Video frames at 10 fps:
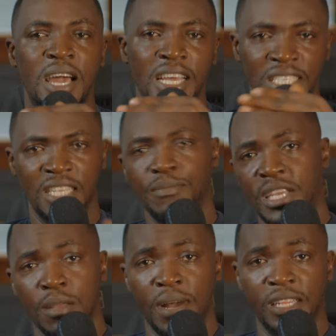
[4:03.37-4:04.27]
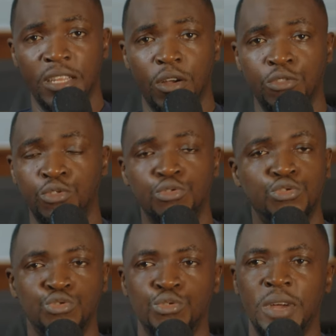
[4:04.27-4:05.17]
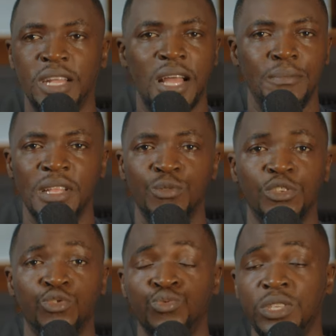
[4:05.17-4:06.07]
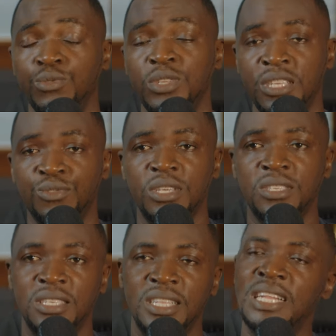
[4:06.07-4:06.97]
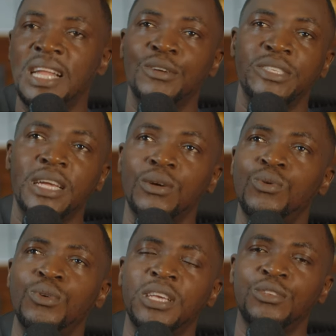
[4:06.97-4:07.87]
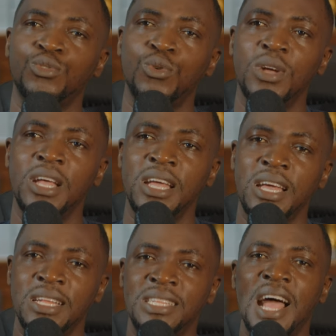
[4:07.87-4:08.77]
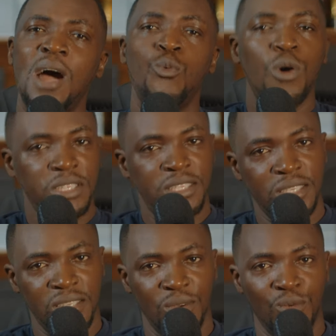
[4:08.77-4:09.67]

I started making money on YouTube, and I mean, it was really, really interesting. Then I was like, oh, okay, so now what?